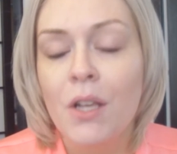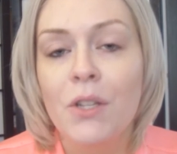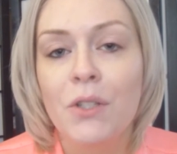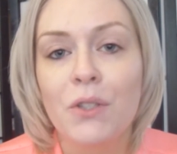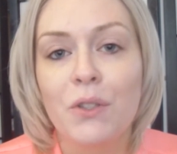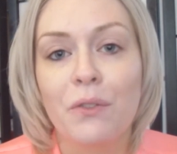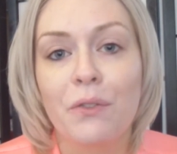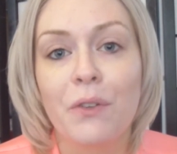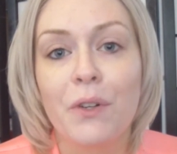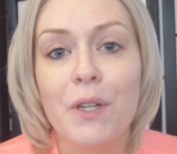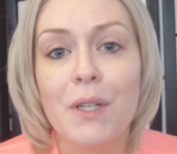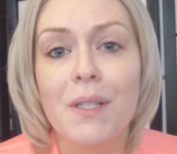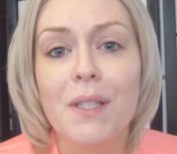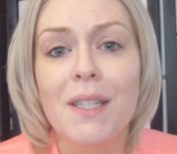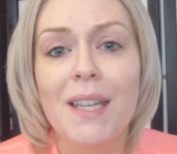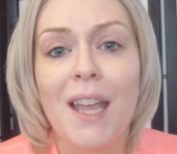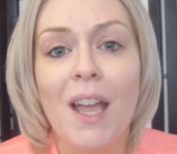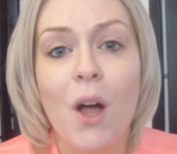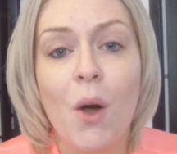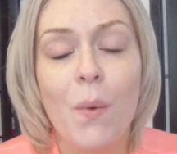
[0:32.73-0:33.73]
So
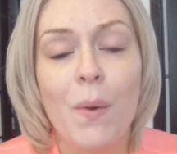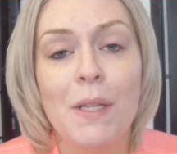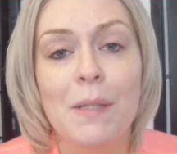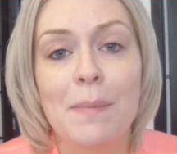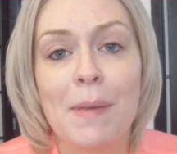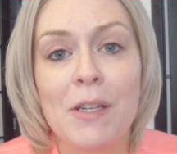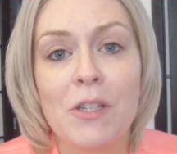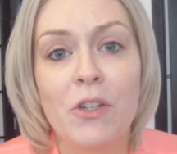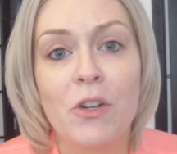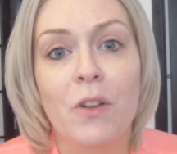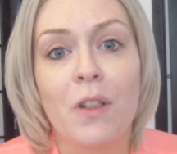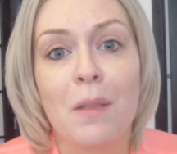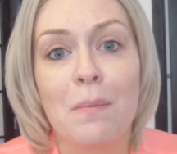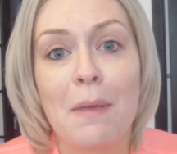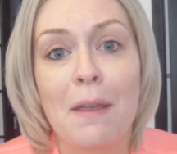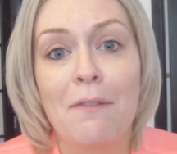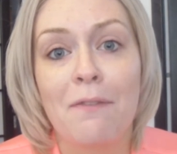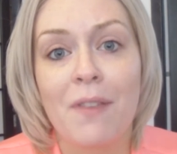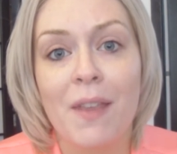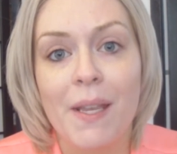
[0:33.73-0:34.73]
first, I always make sure that
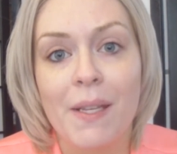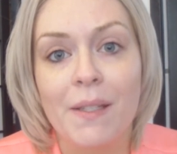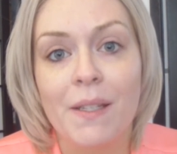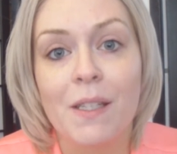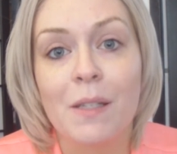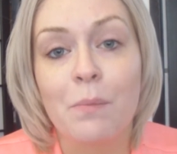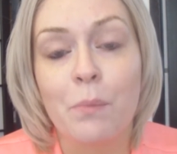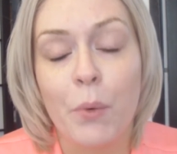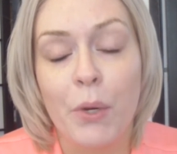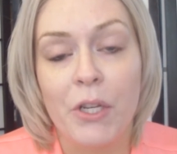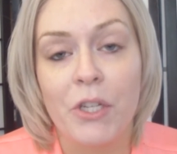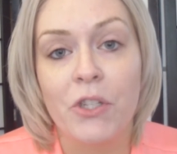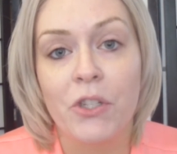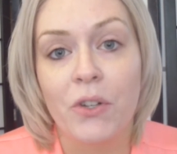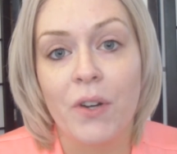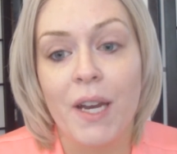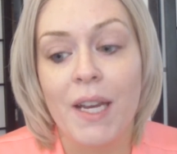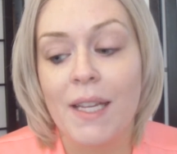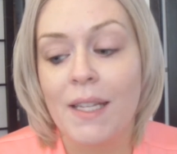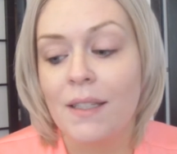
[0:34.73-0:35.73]
my face is
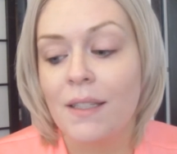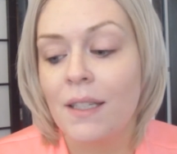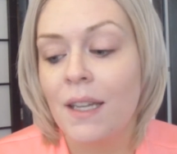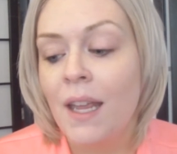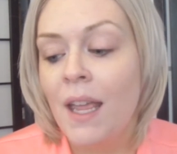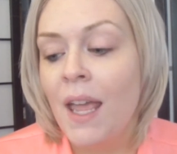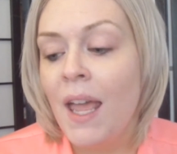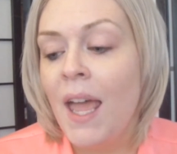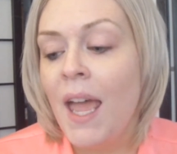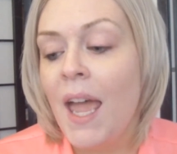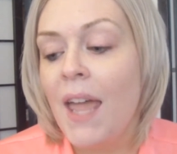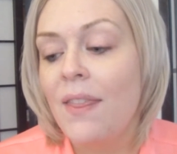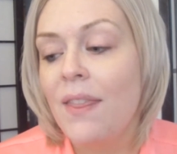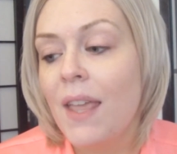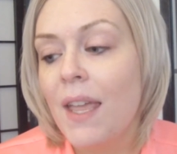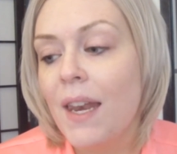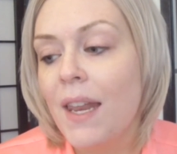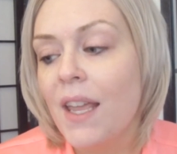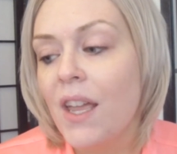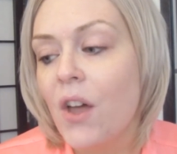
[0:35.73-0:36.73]
moisturized. And
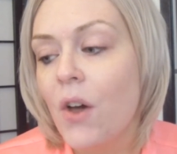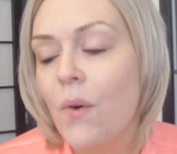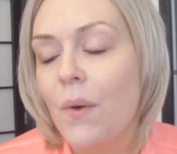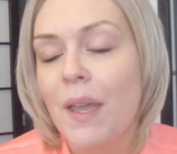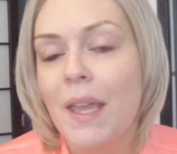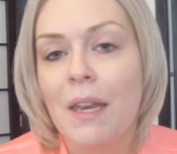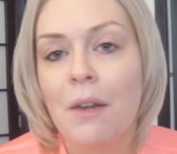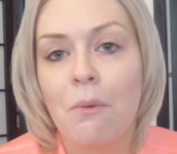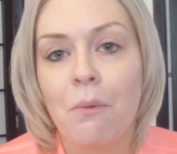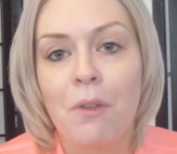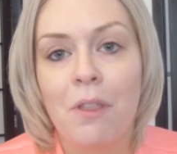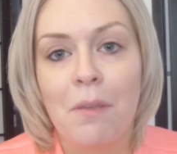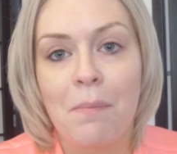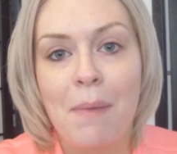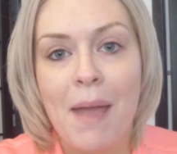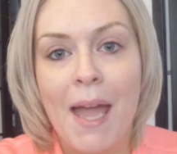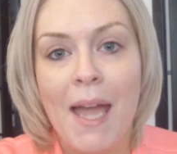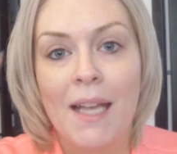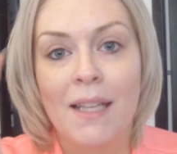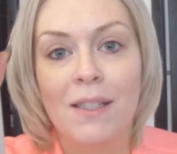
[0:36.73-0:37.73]
then I go in with
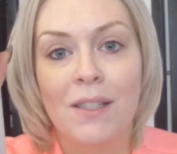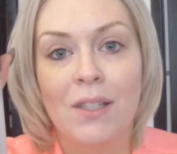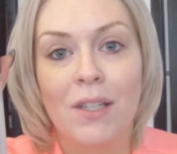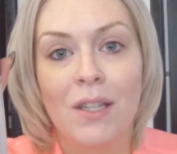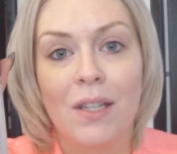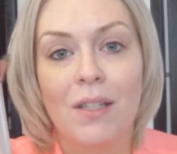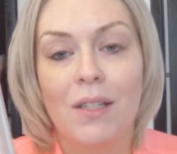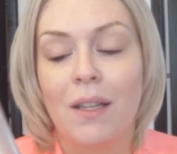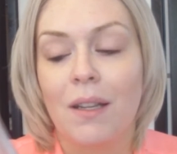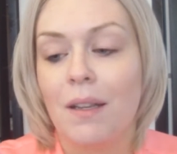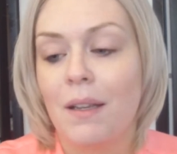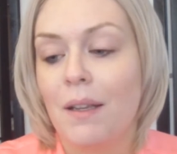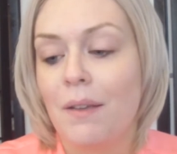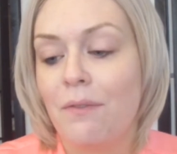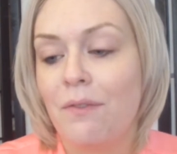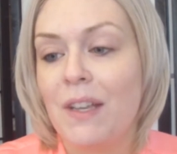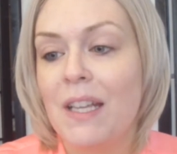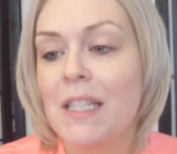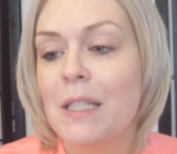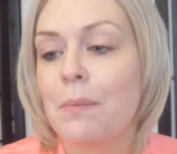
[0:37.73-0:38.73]
MAC's
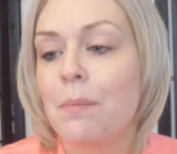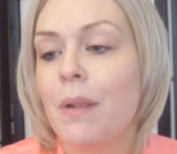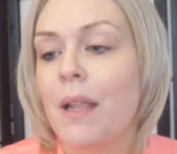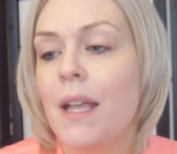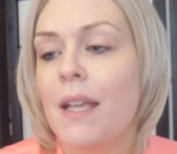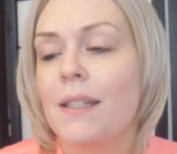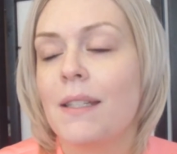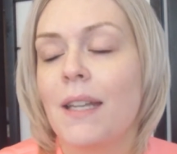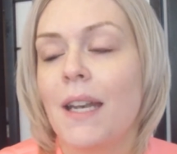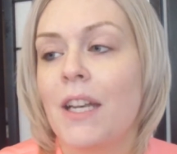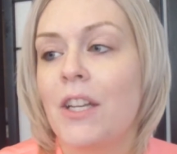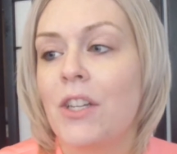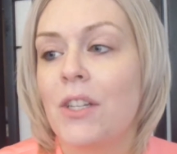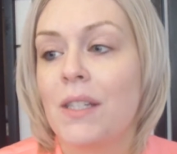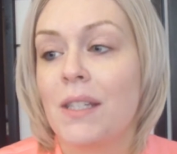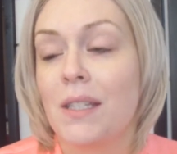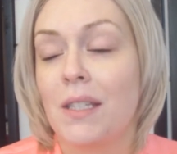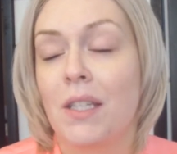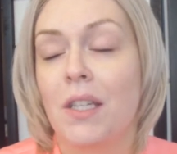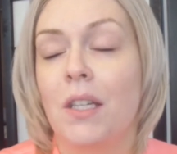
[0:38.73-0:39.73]
Fix Plus and I
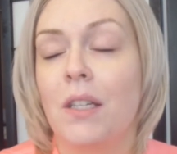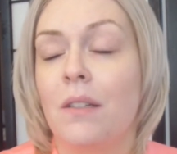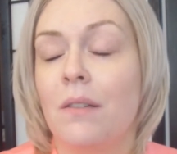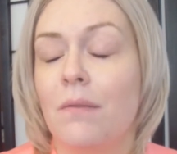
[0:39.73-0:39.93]
just